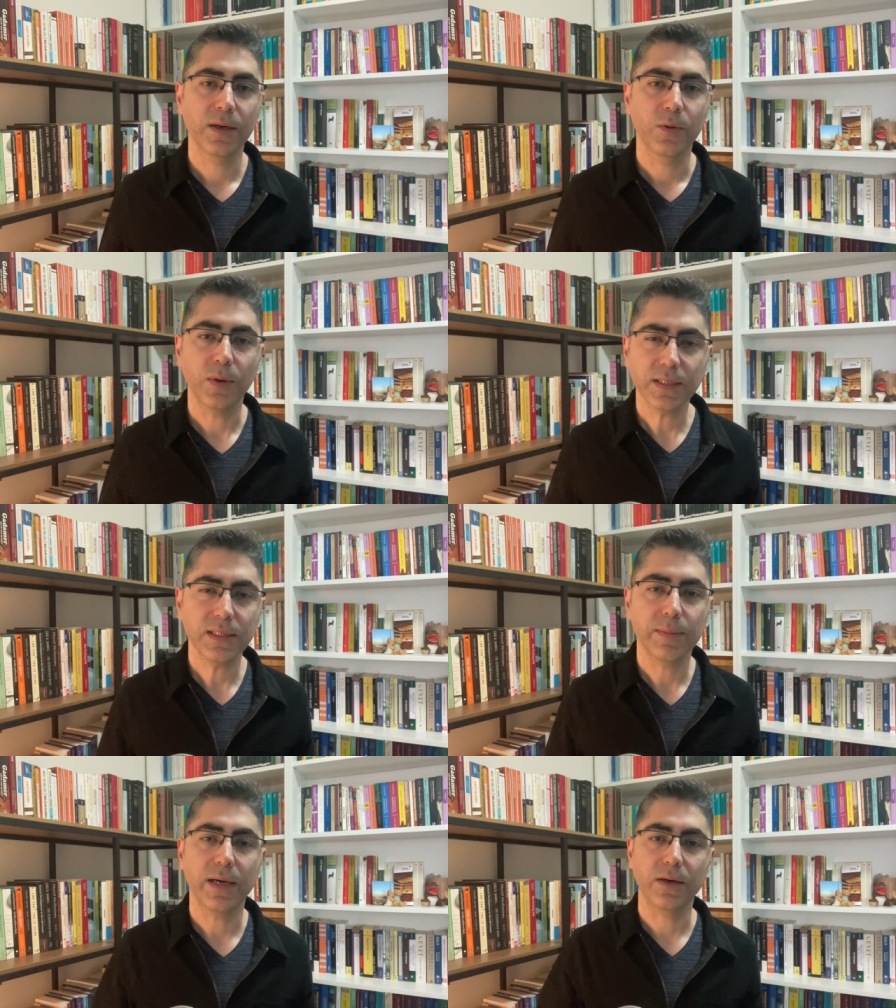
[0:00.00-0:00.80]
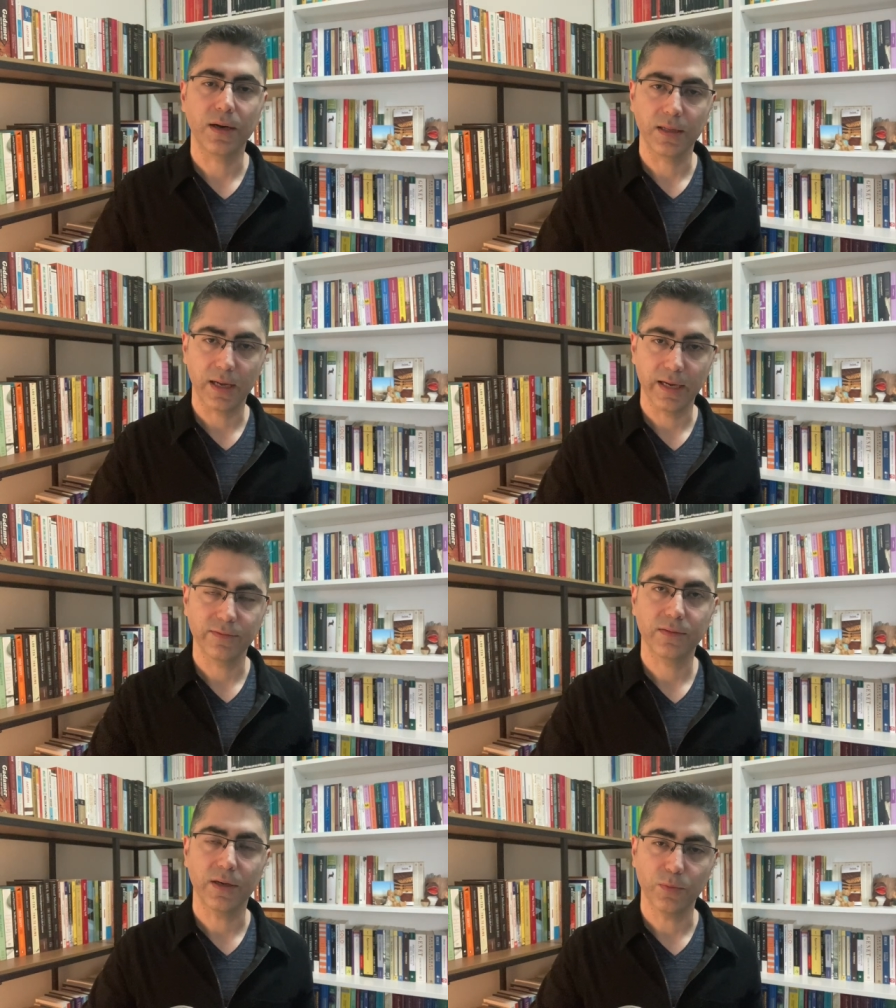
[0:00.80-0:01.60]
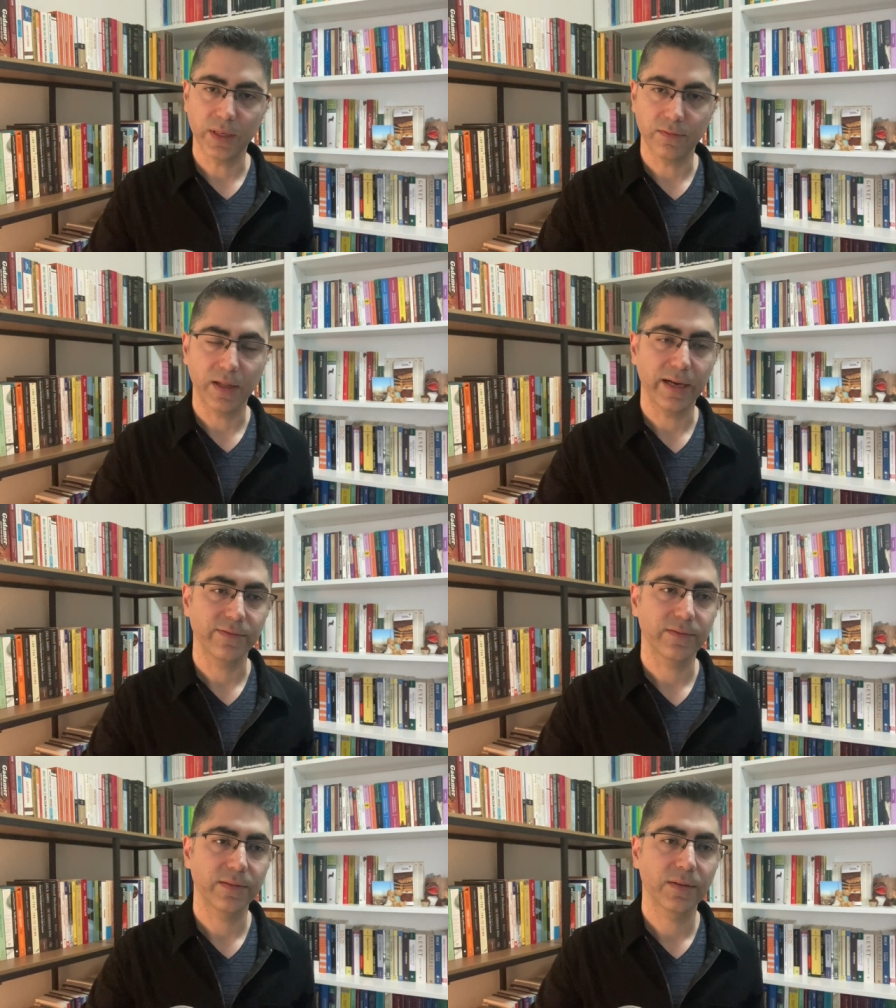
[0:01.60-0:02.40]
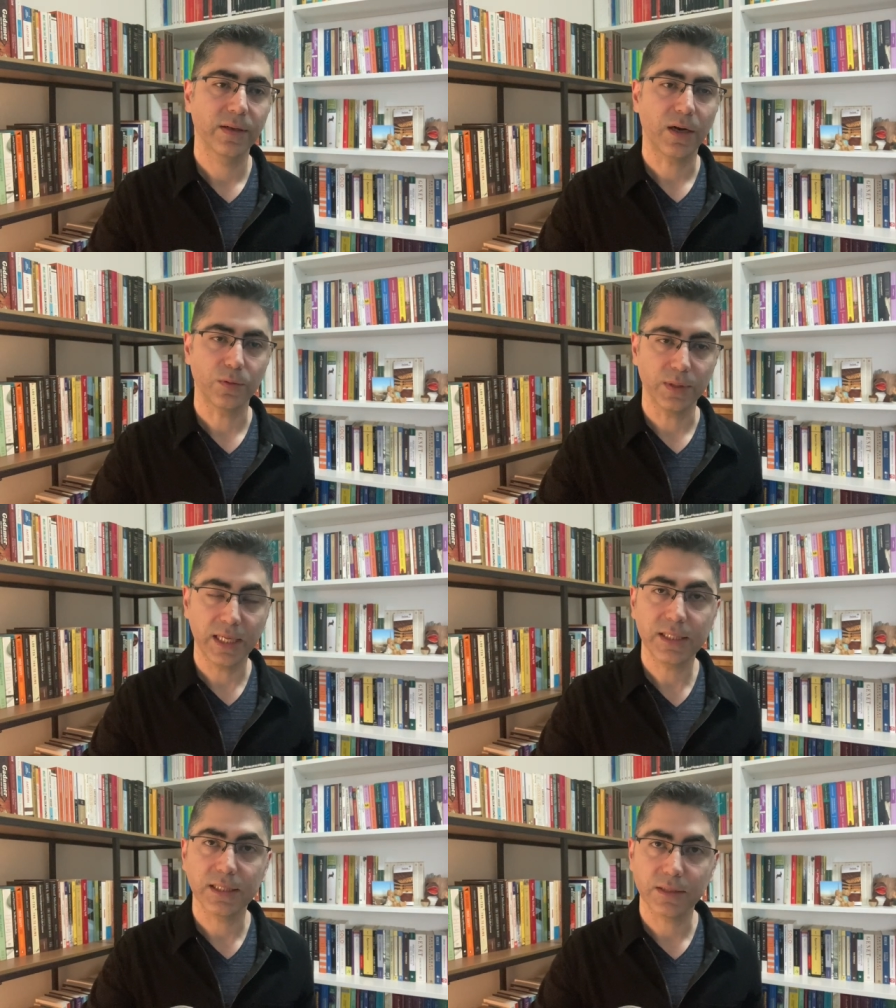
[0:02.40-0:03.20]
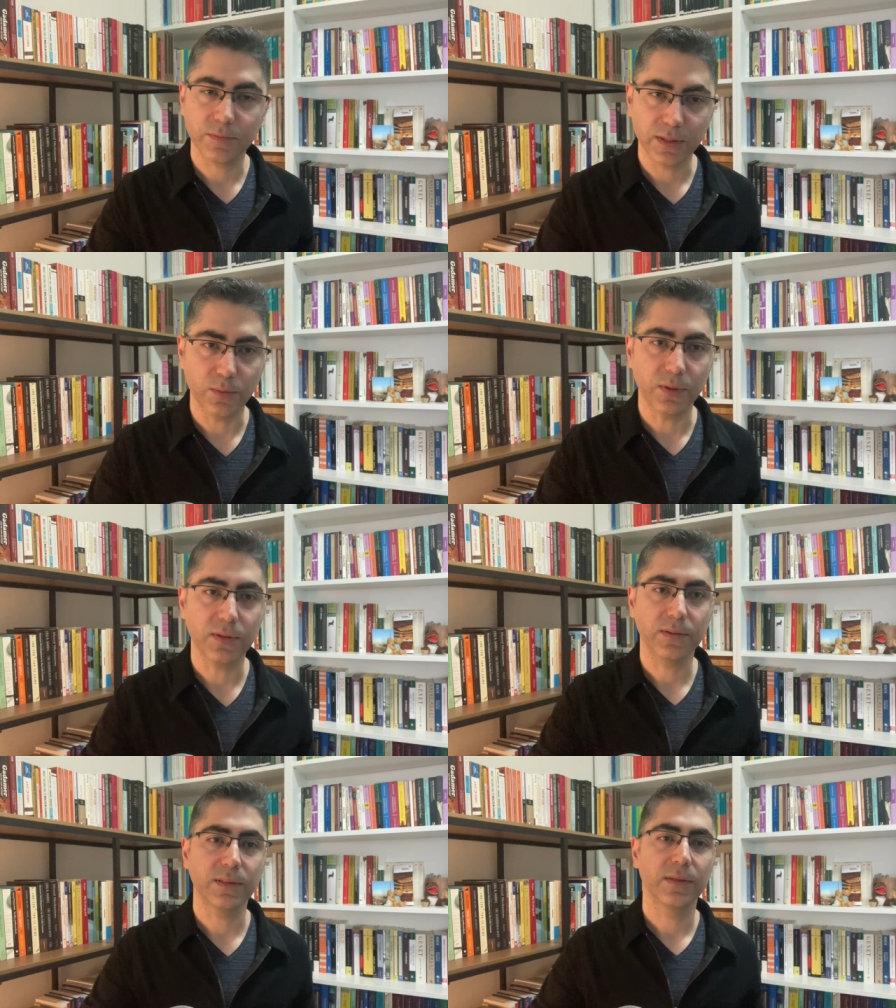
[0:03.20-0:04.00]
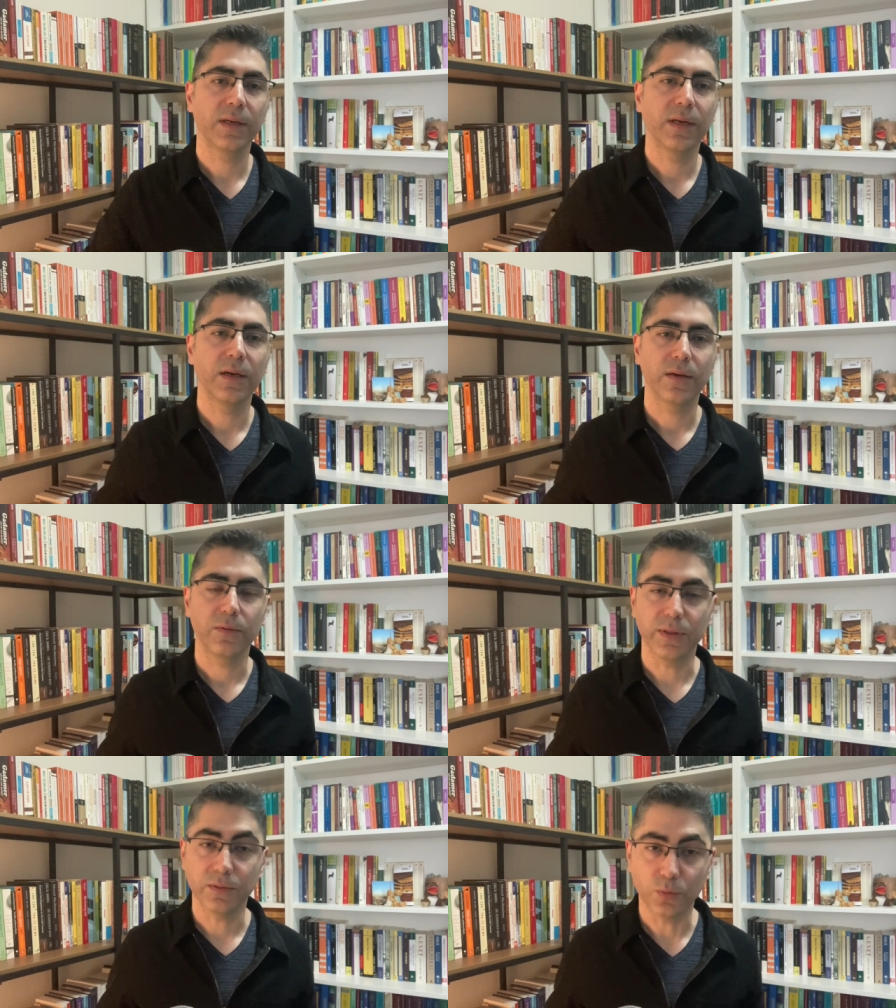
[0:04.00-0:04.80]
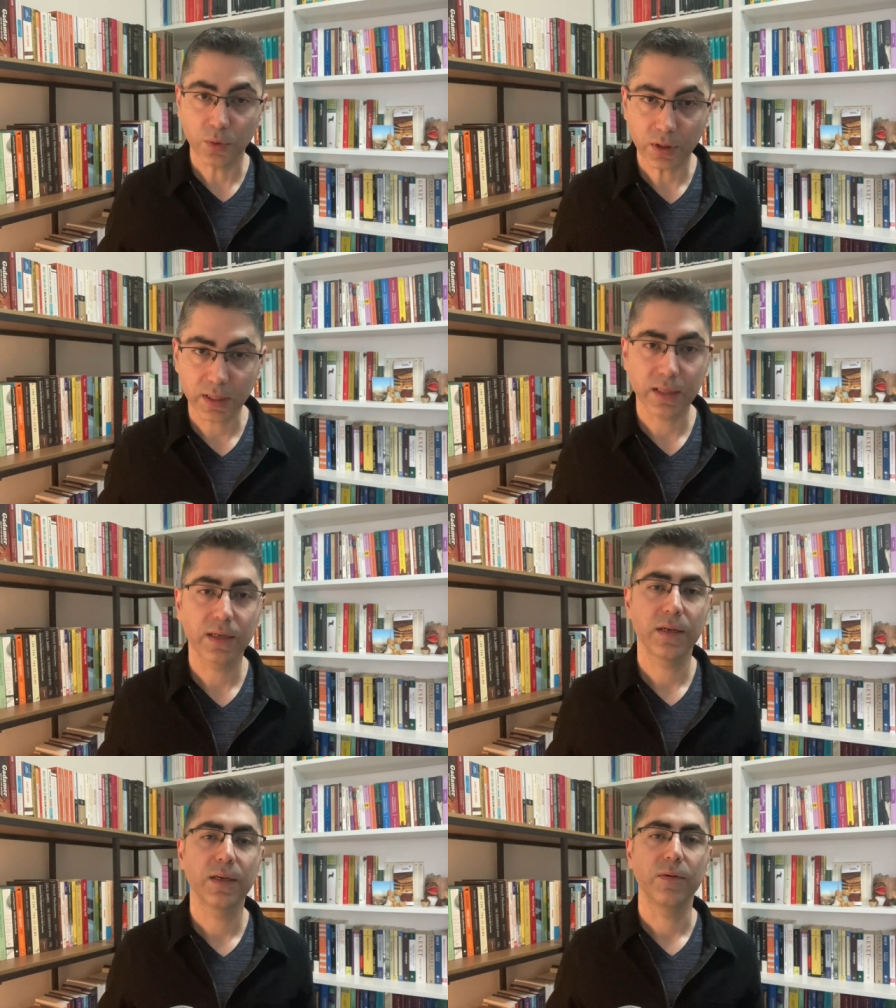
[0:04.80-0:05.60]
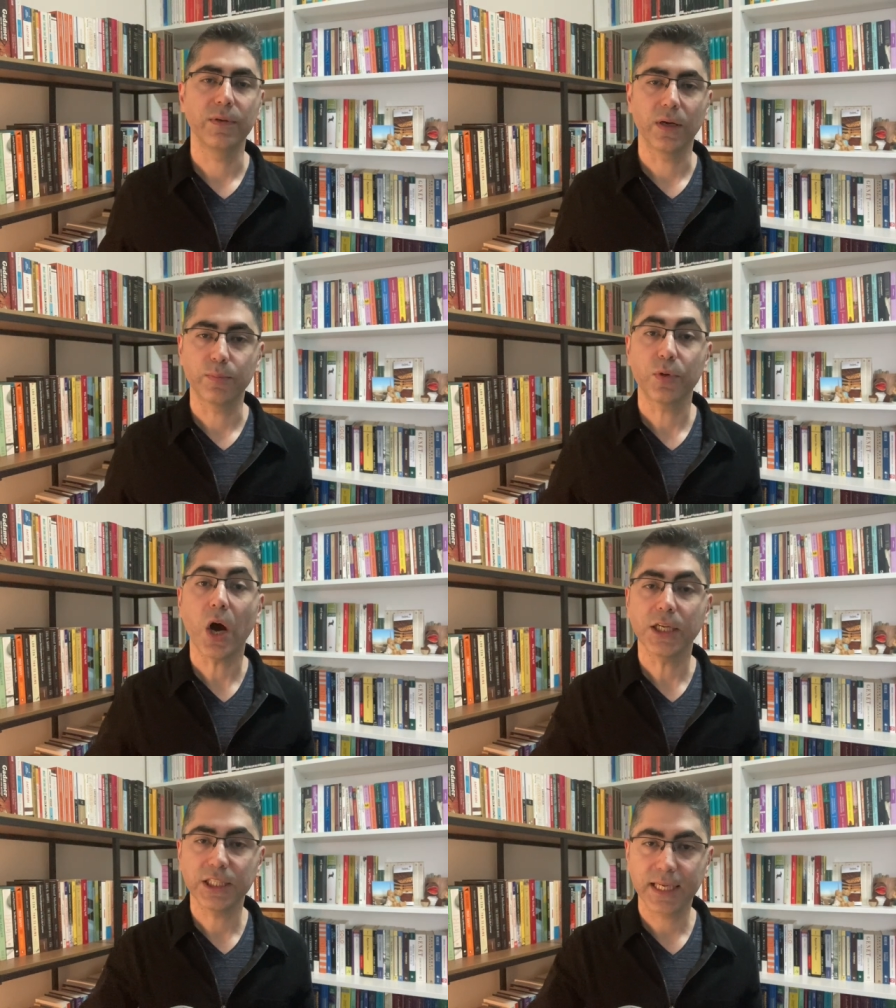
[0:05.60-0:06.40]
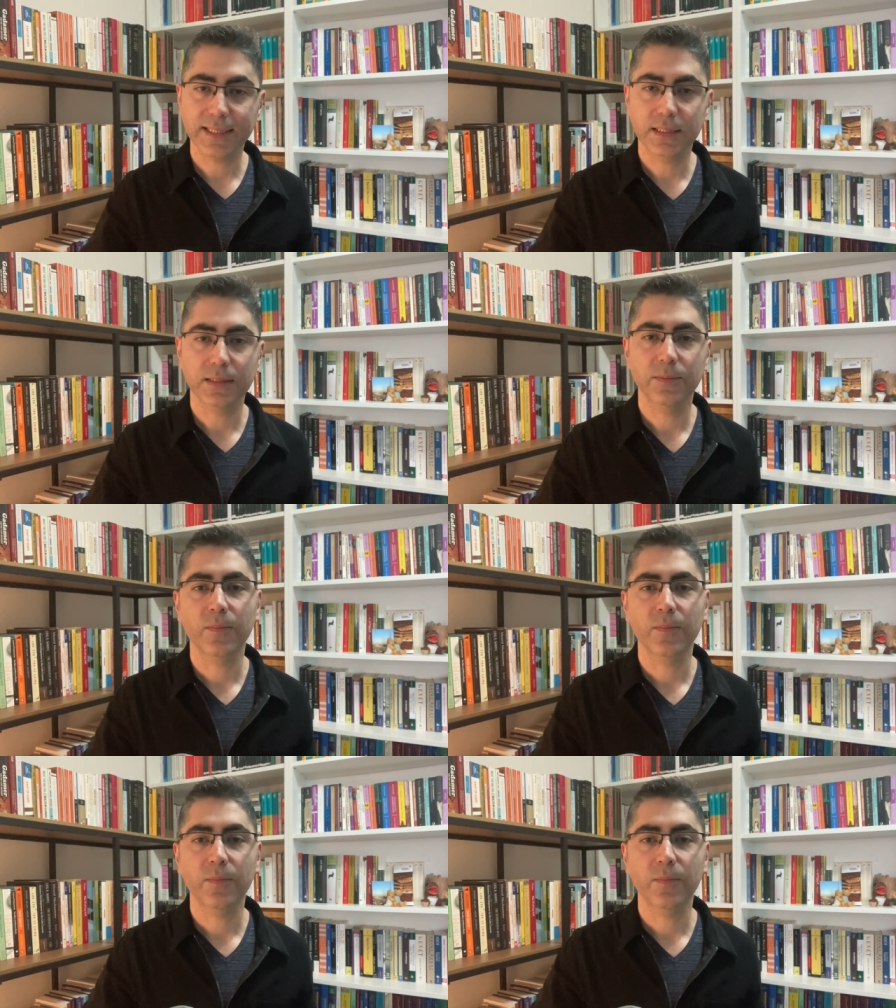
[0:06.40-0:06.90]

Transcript: What is it about our life, our way of life, our relationship with the world, with work, with our projects,